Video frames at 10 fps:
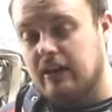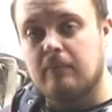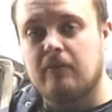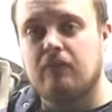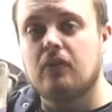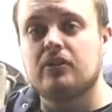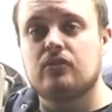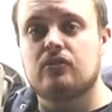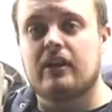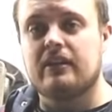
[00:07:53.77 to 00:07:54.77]
Now before
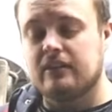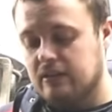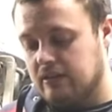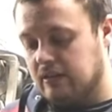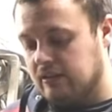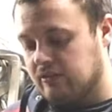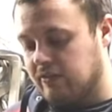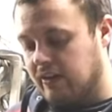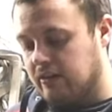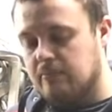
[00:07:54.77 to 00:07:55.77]
you tighten the
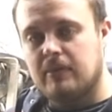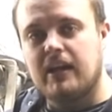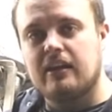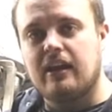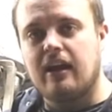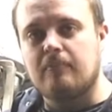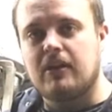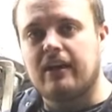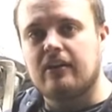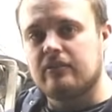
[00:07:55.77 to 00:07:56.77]
center main cap
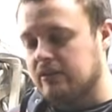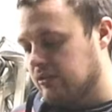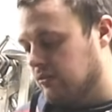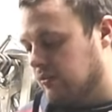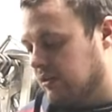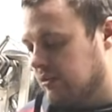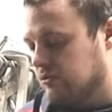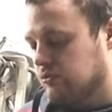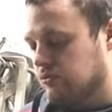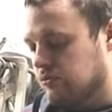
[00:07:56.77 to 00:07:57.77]
down, you
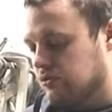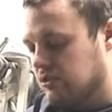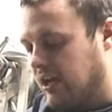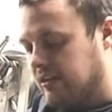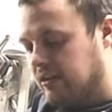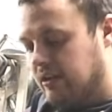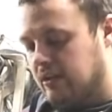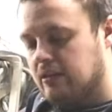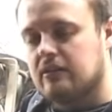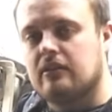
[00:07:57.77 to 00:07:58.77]
need to set
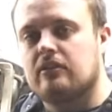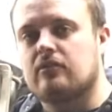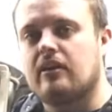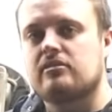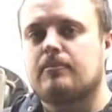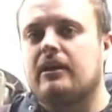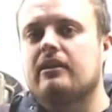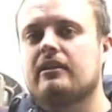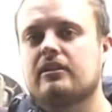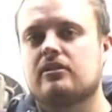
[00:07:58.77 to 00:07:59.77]
the thrust
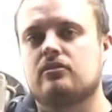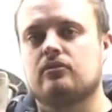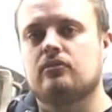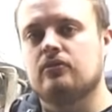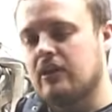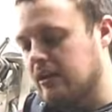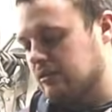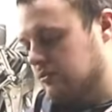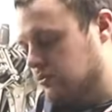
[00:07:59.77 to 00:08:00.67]
bearing. To do that,